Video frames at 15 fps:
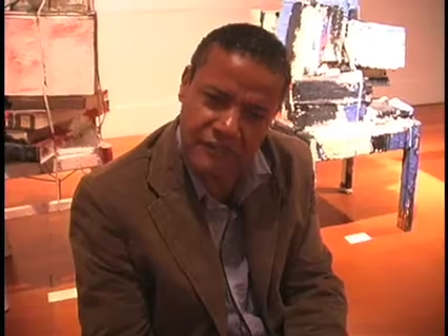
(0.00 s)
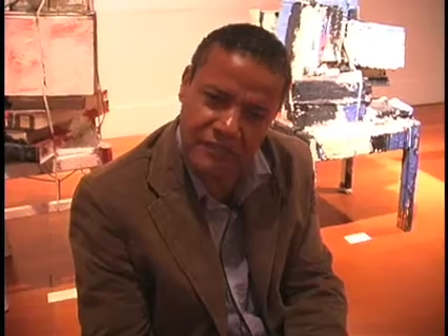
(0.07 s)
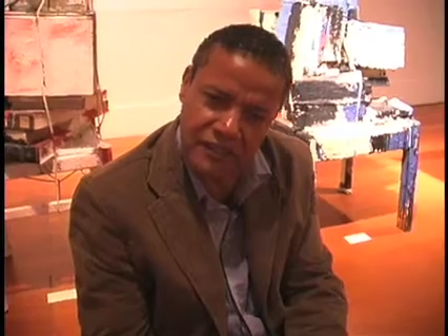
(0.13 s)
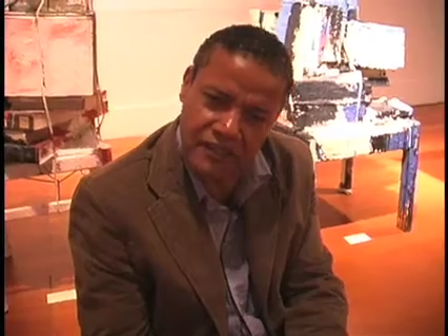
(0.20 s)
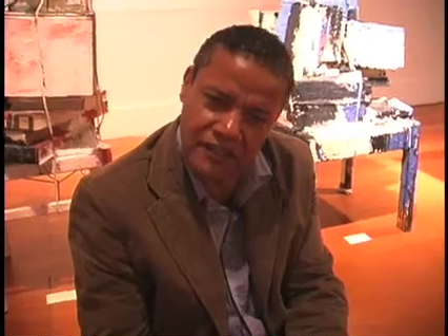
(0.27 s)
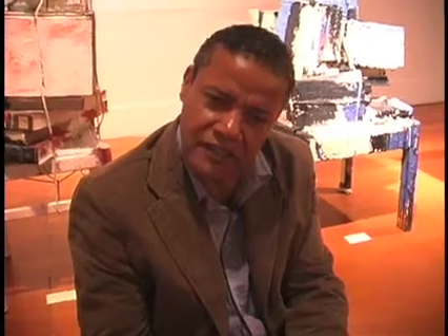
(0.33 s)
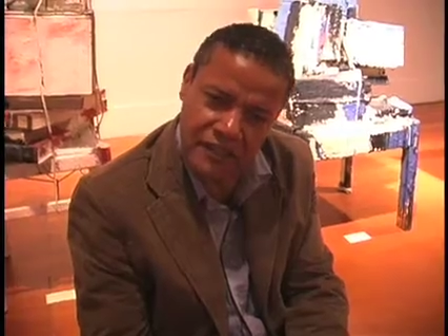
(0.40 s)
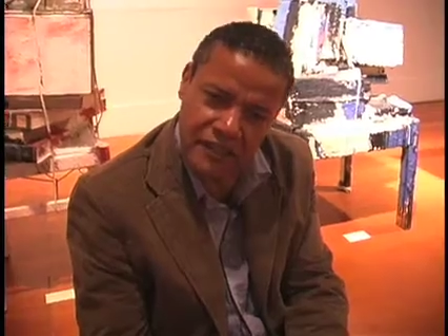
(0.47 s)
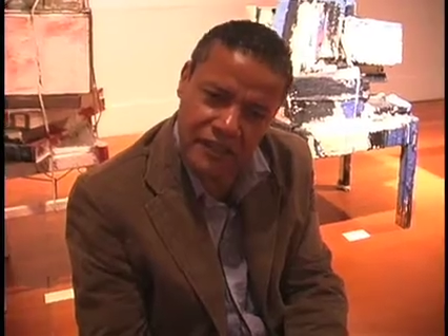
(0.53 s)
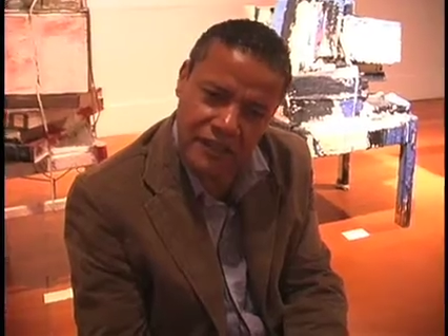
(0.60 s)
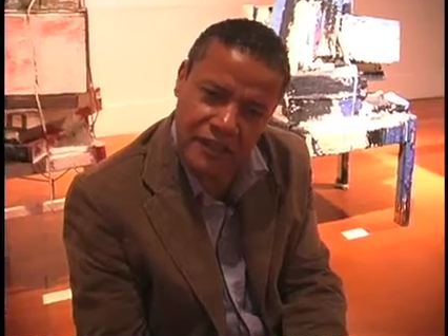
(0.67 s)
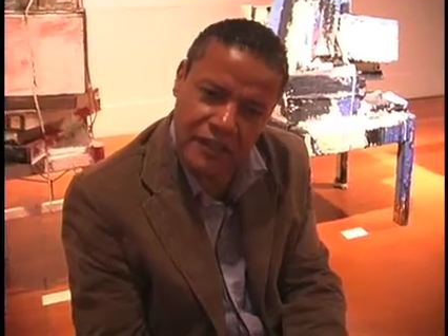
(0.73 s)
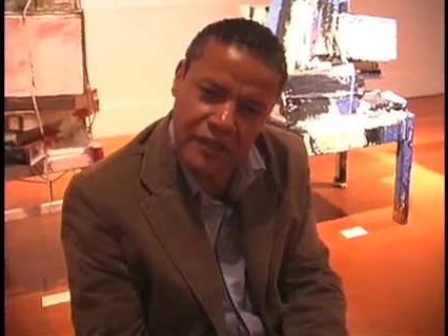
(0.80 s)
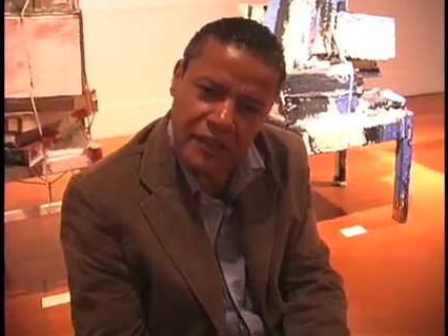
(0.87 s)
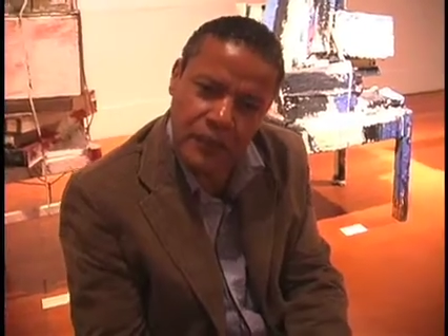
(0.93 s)
in Madrid.
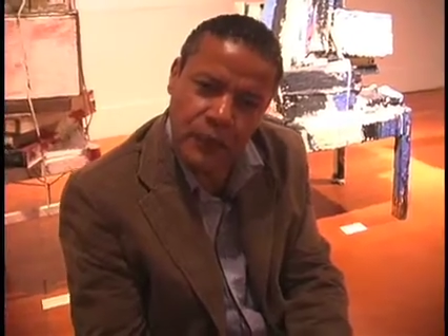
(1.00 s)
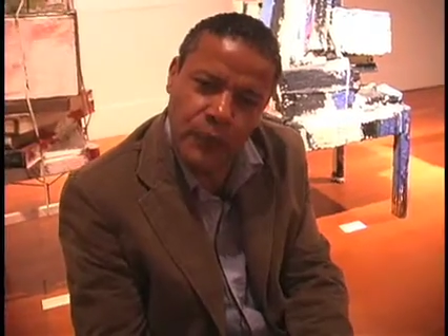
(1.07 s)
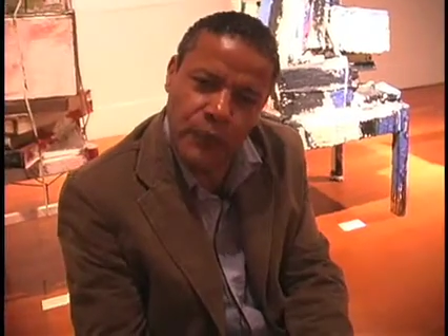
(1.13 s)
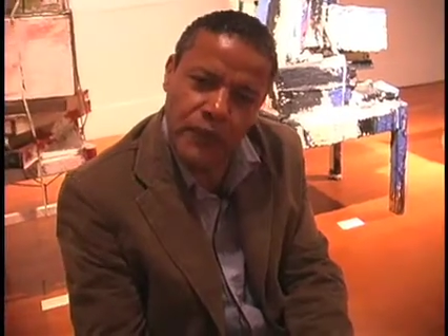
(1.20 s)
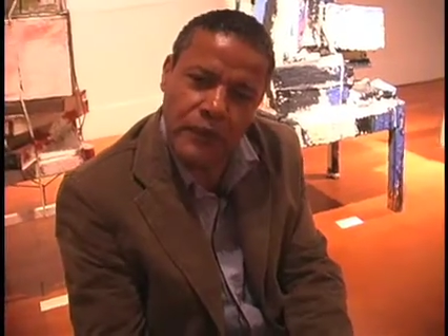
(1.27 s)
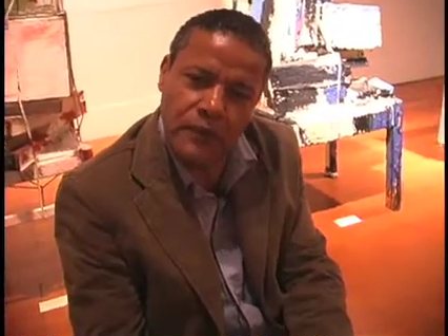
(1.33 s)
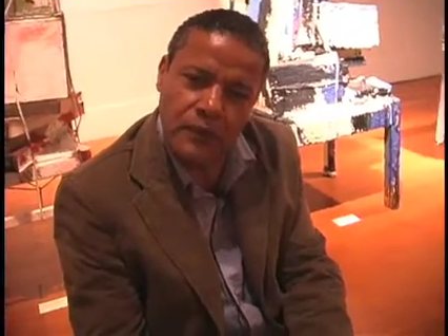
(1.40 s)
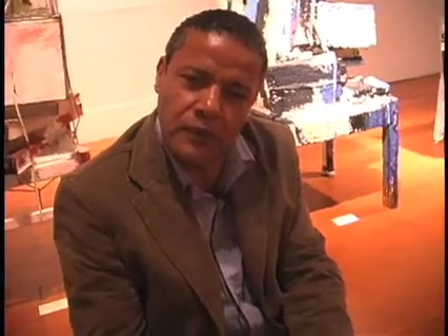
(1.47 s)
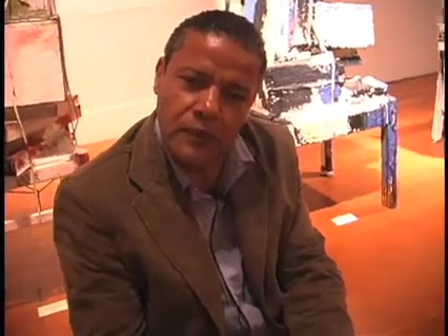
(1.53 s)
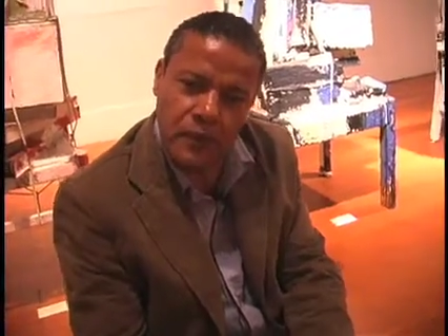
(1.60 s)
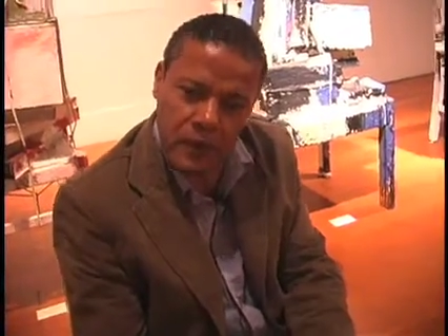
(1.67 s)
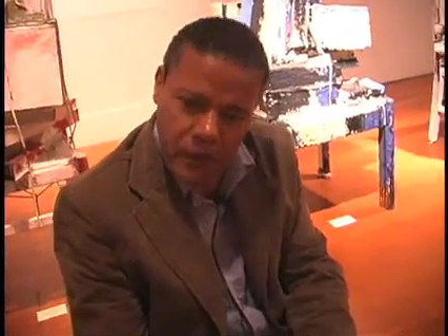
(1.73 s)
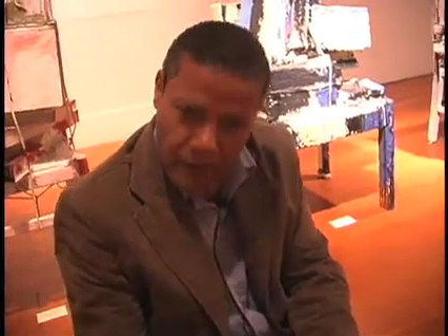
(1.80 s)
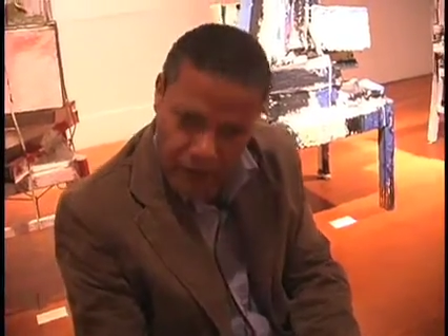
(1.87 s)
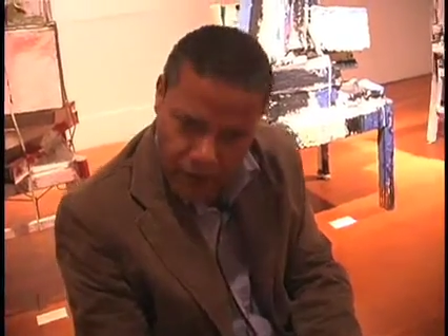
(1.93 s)
We
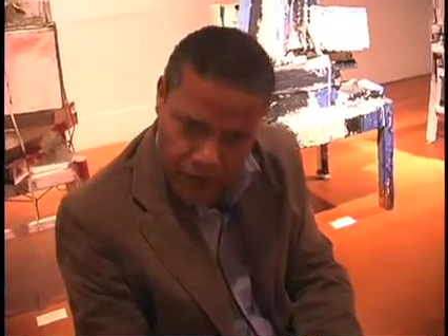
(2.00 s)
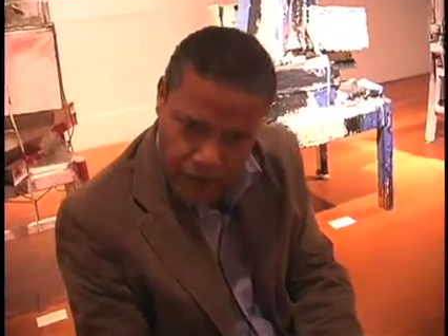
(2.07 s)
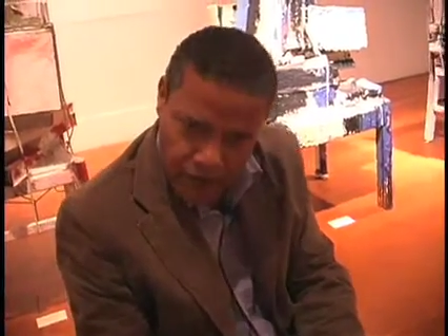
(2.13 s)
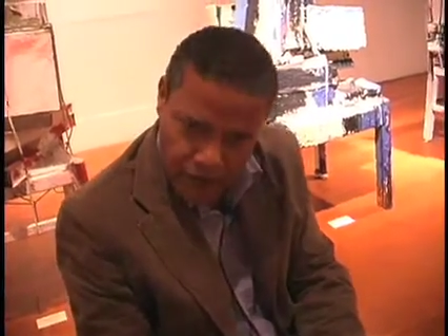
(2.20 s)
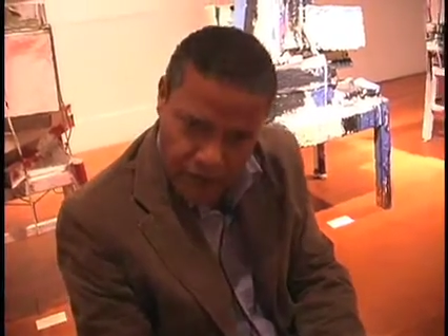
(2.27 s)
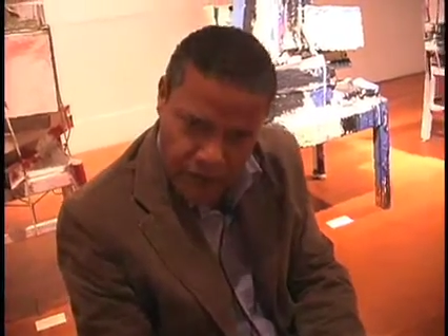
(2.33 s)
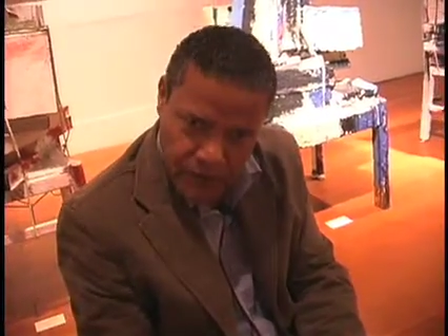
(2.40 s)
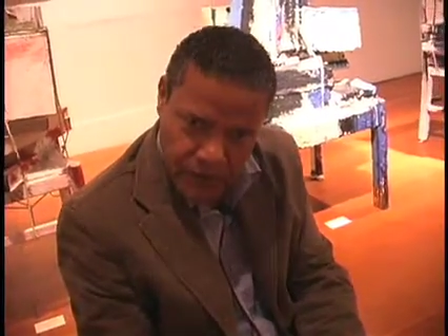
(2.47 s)
talk about this.